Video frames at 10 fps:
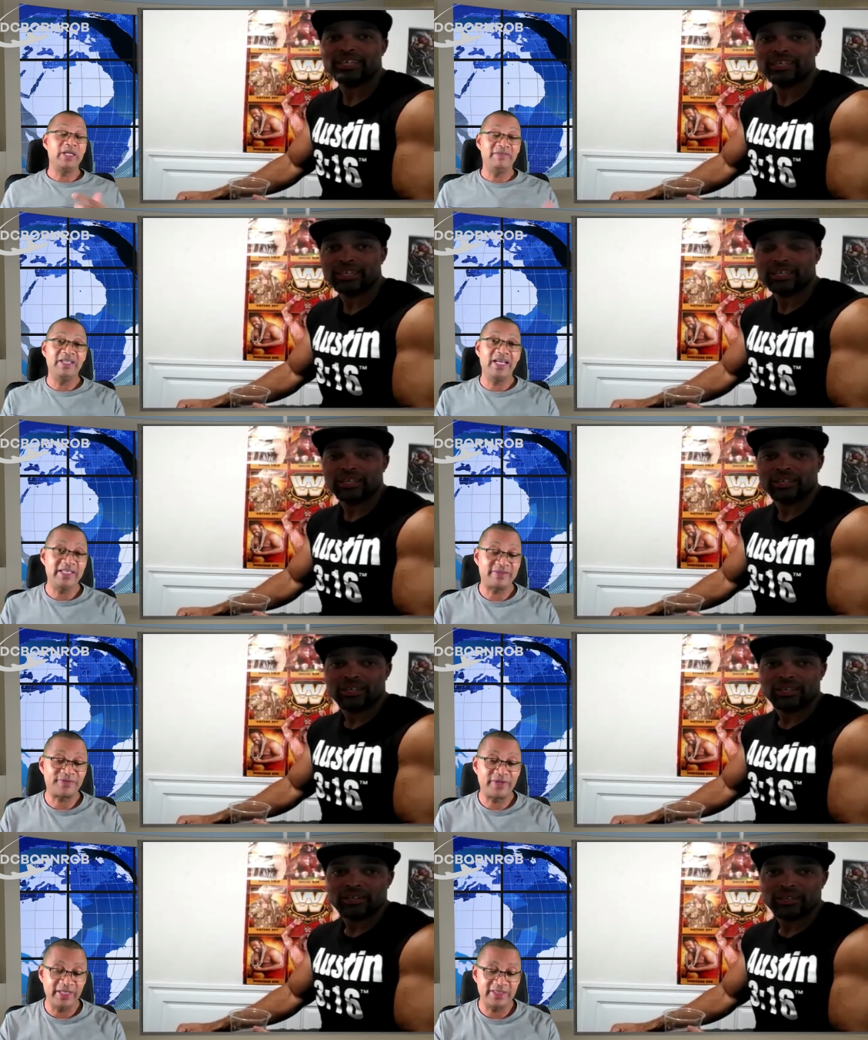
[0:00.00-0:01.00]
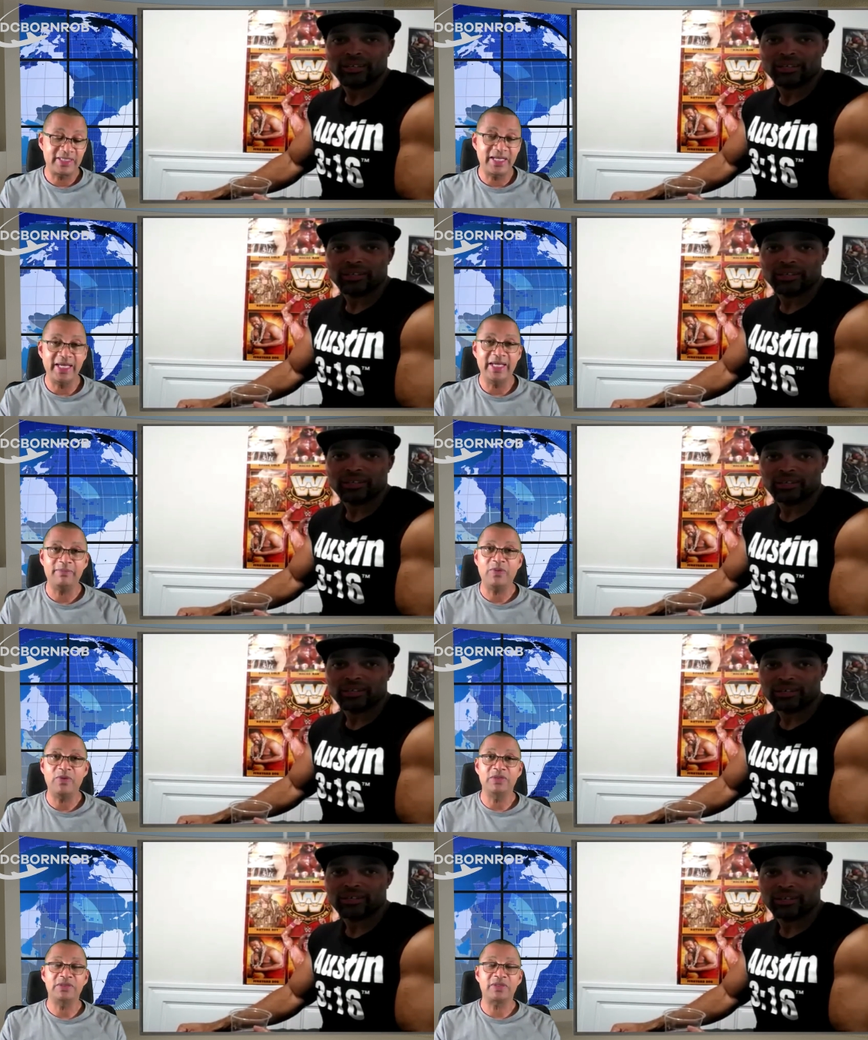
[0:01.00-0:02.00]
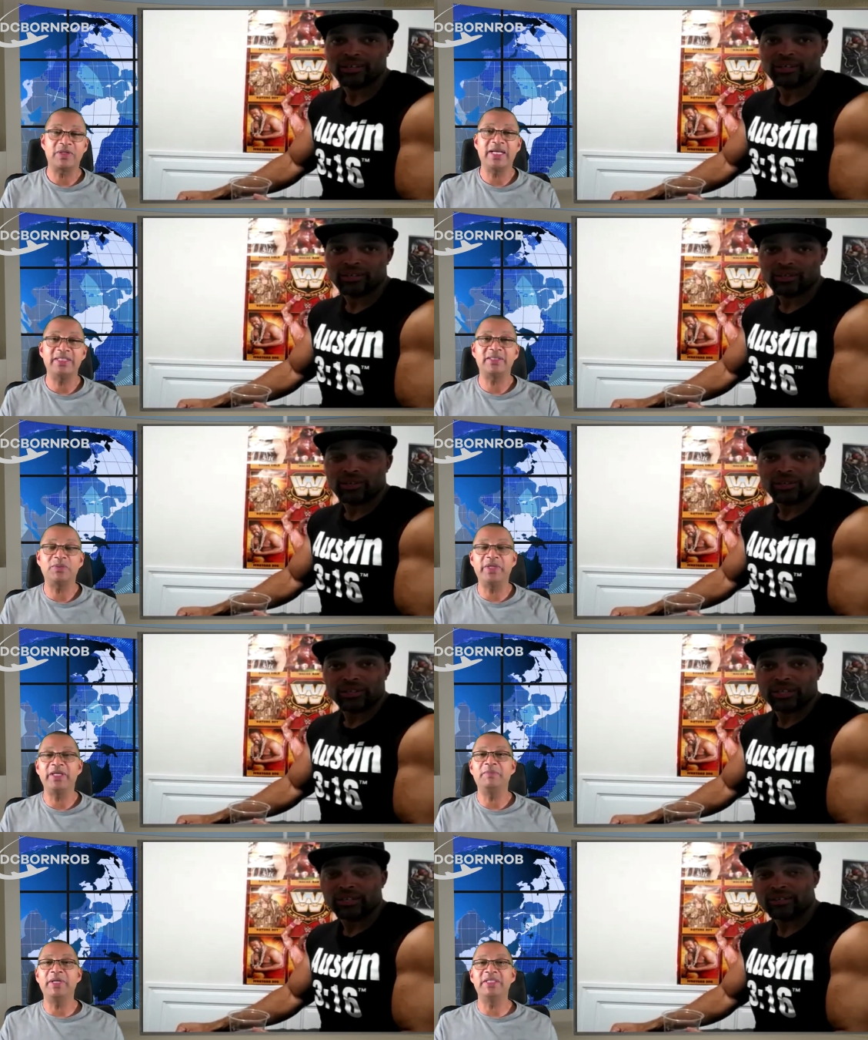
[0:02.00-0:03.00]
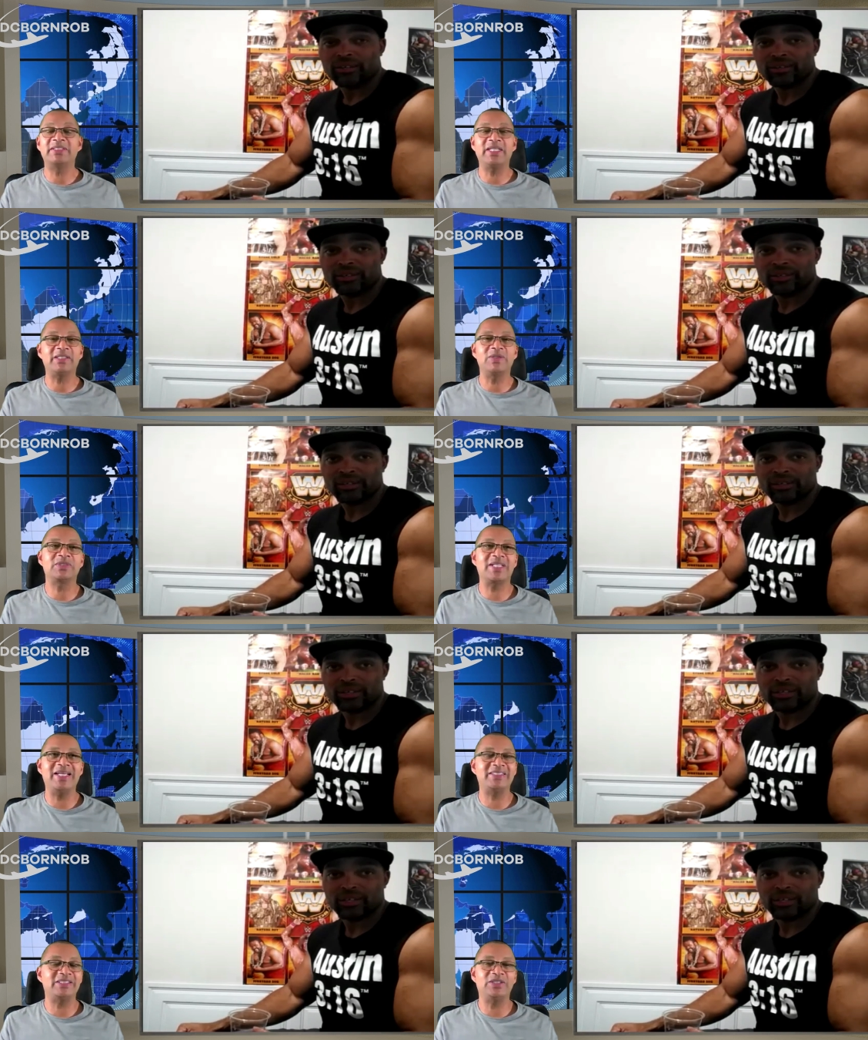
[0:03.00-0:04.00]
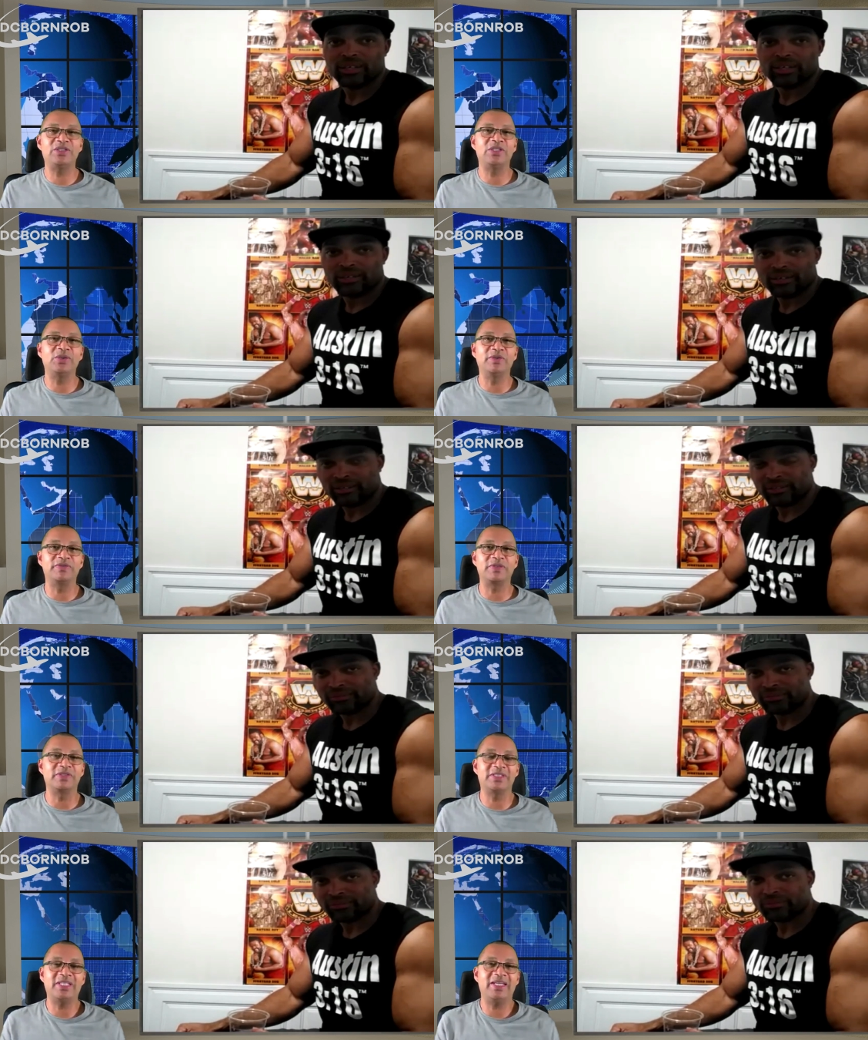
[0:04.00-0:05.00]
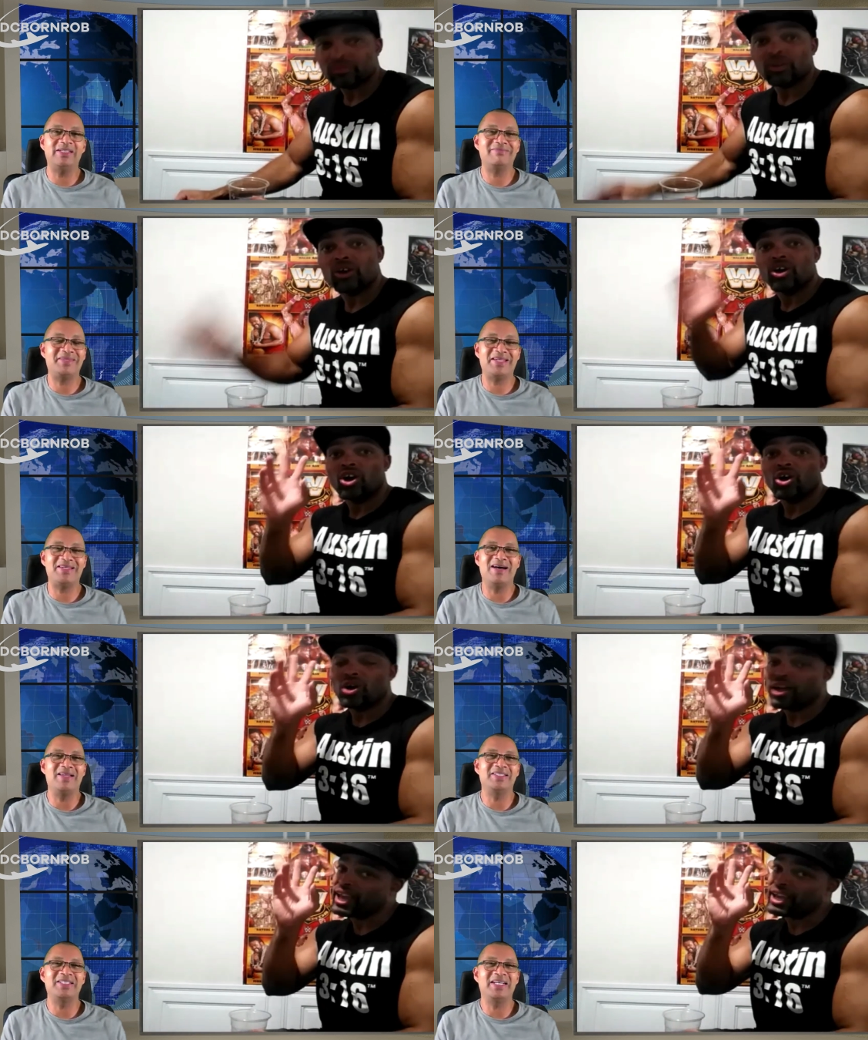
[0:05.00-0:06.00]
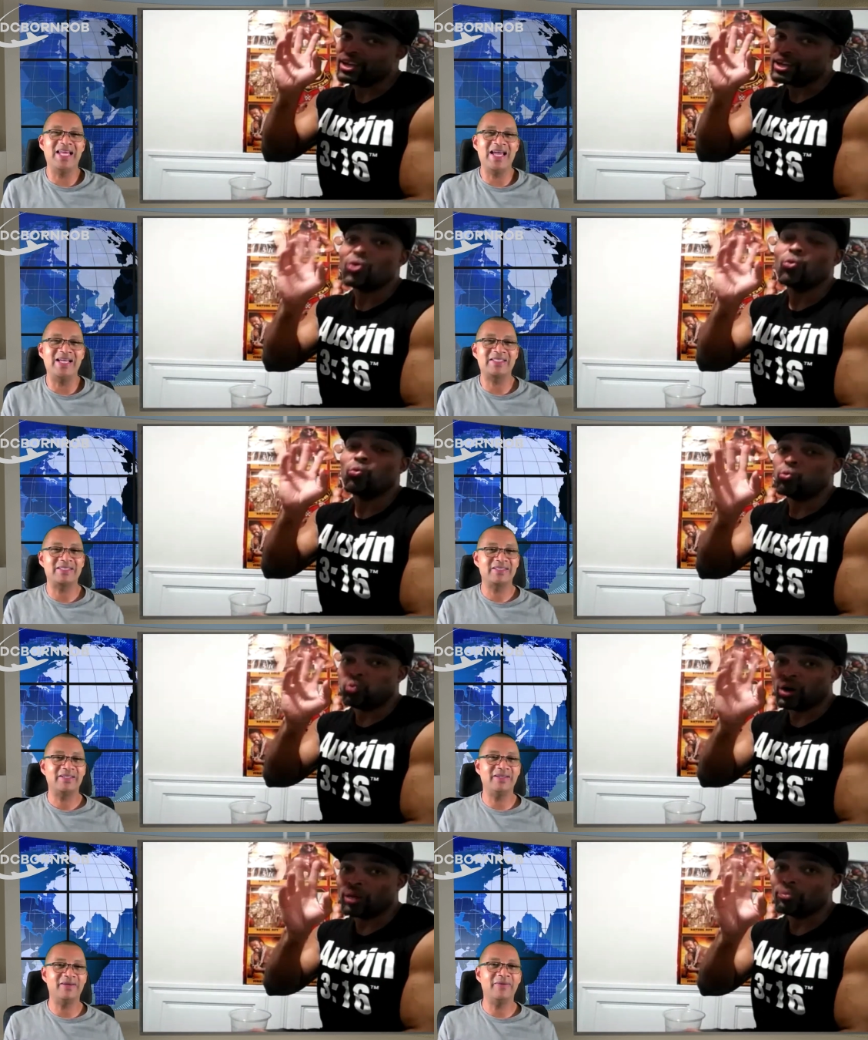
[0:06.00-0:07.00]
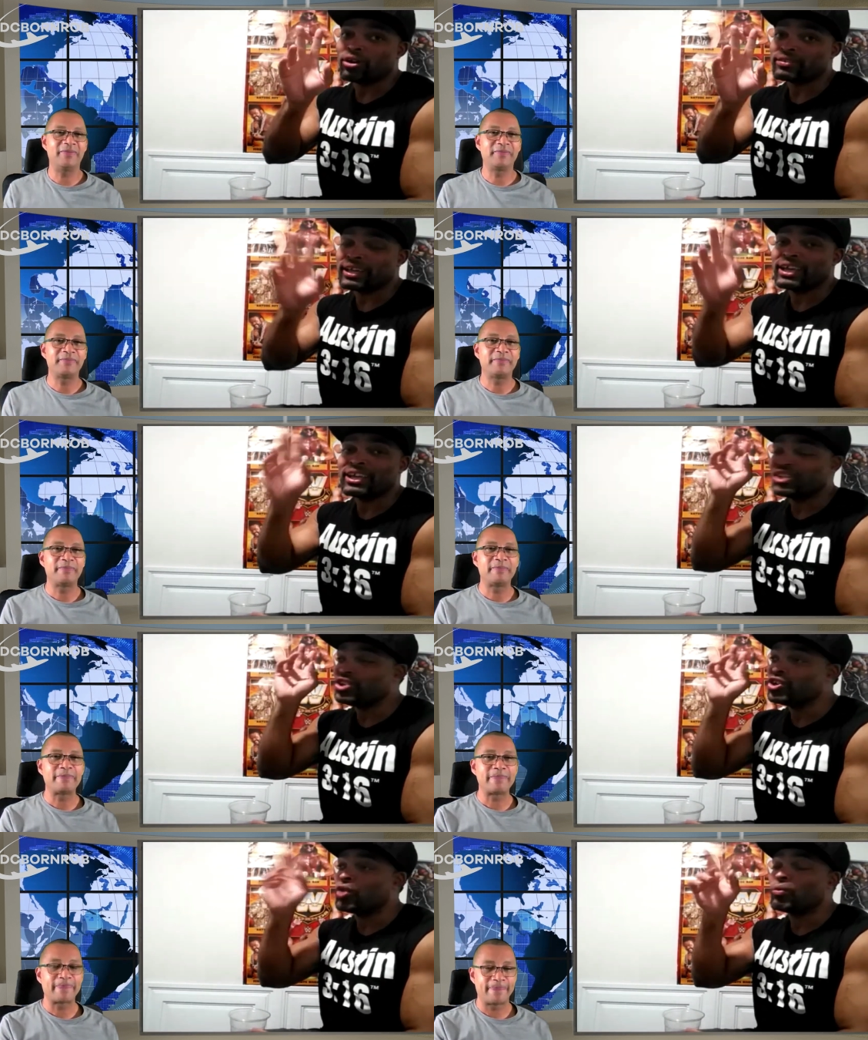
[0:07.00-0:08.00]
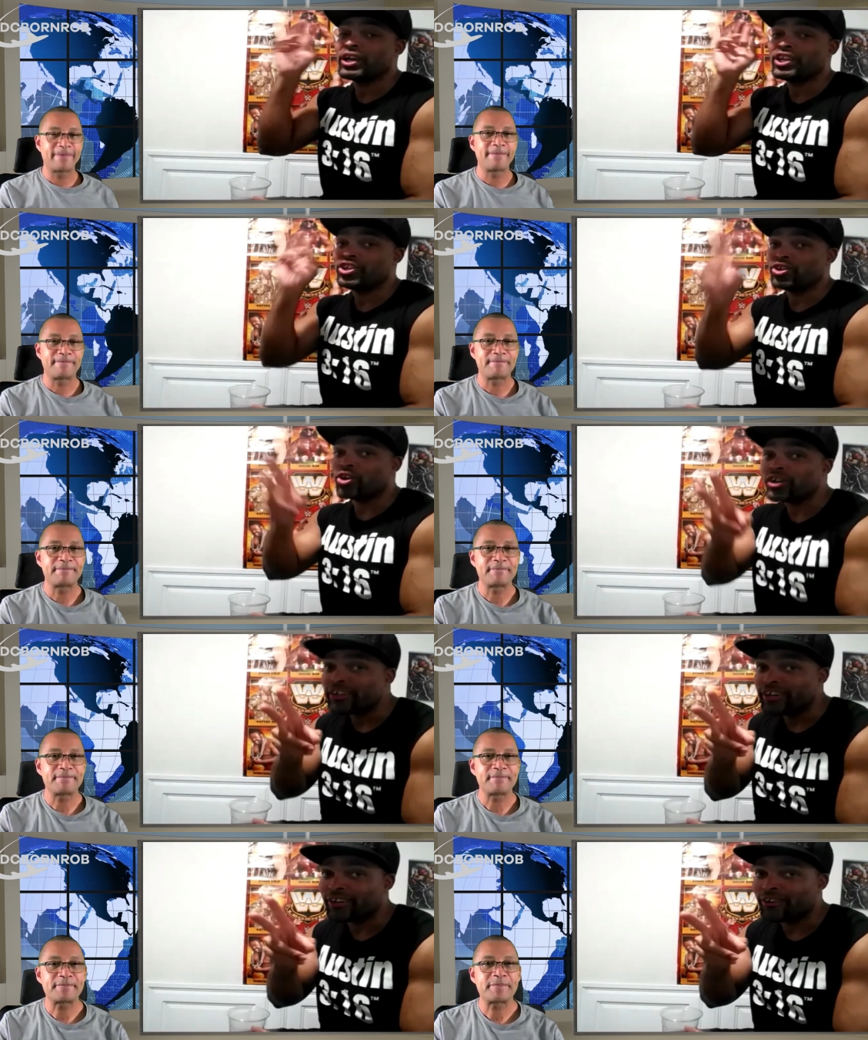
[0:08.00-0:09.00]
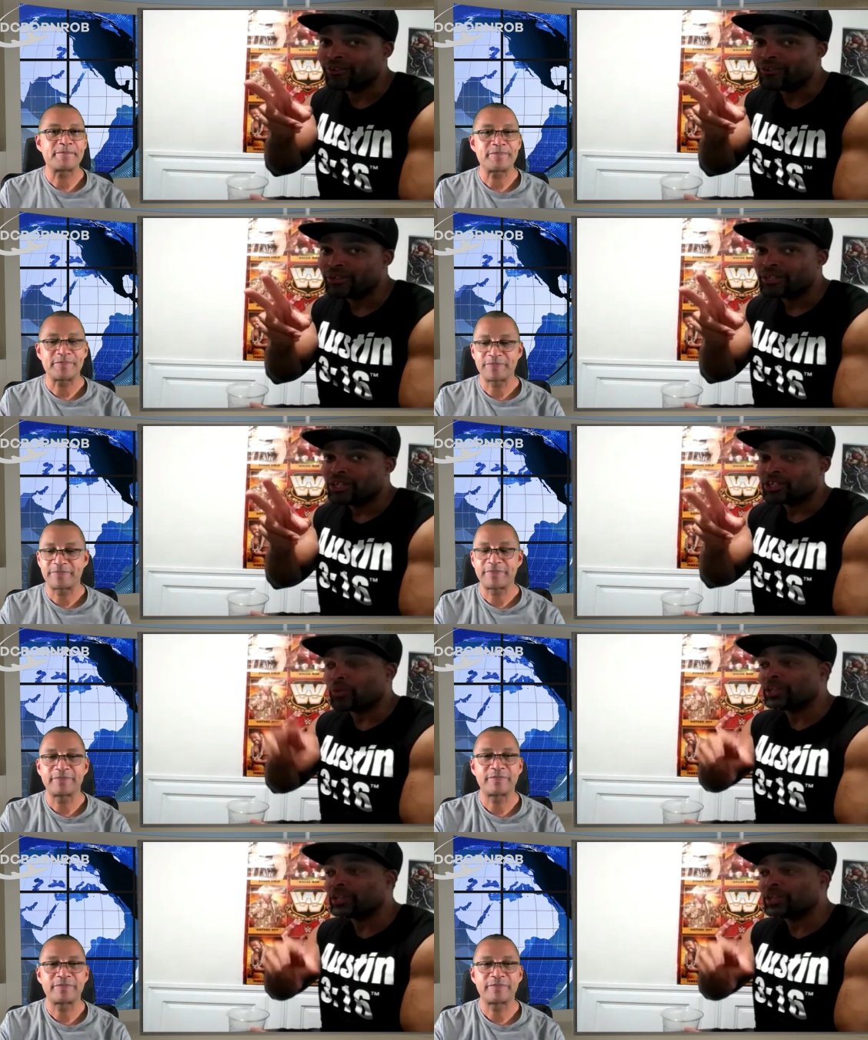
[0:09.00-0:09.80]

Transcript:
Speaker 1: can even dance free, hence the name, on certain nights of the week. But take those classes. You can do it for
Speaker 2: $10, $10 a class. One more thing. You don't want your girl going